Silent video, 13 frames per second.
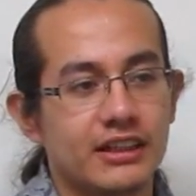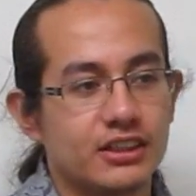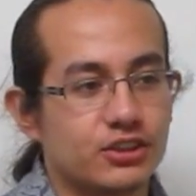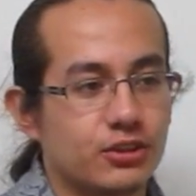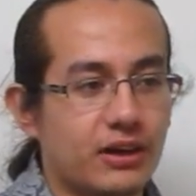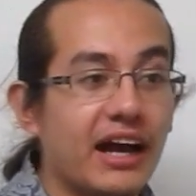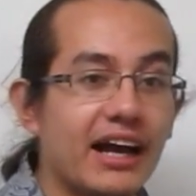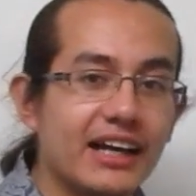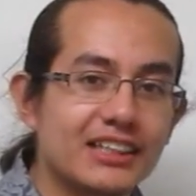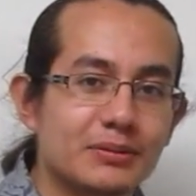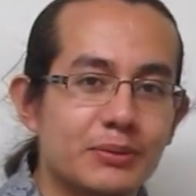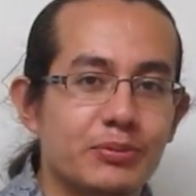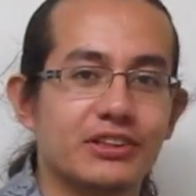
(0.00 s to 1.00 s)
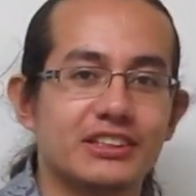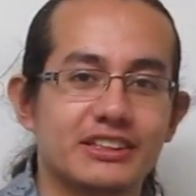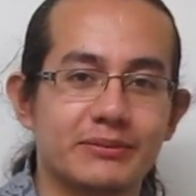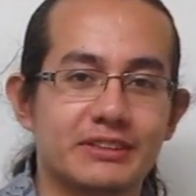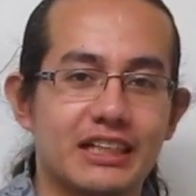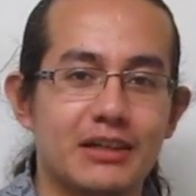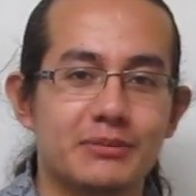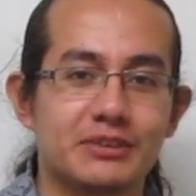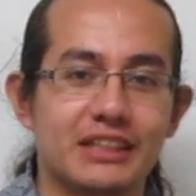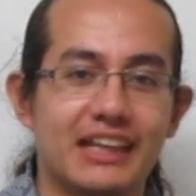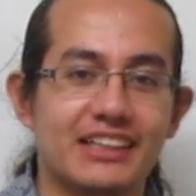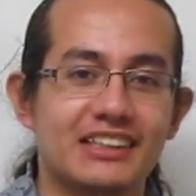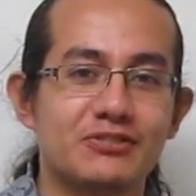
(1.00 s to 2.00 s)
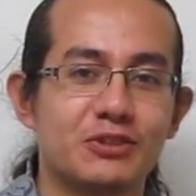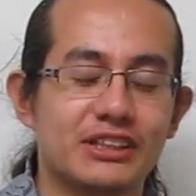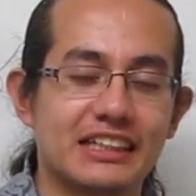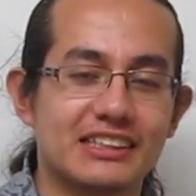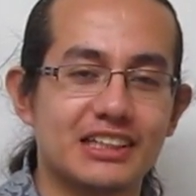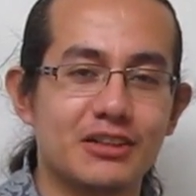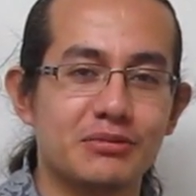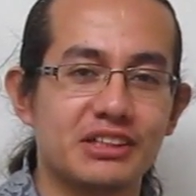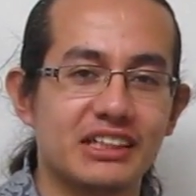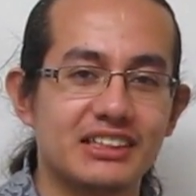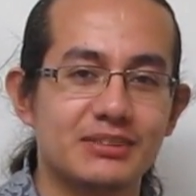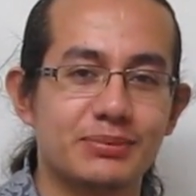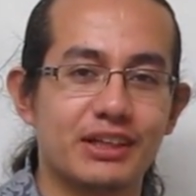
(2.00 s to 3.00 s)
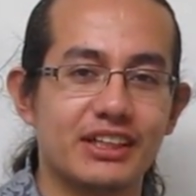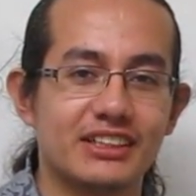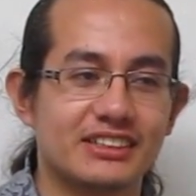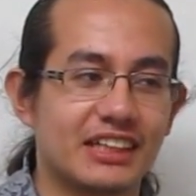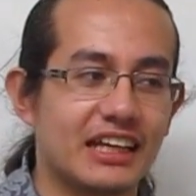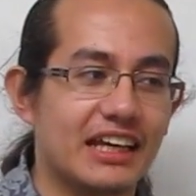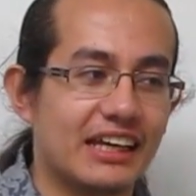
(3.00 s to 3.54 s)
So I ask people this sometimes, and what they tell me is because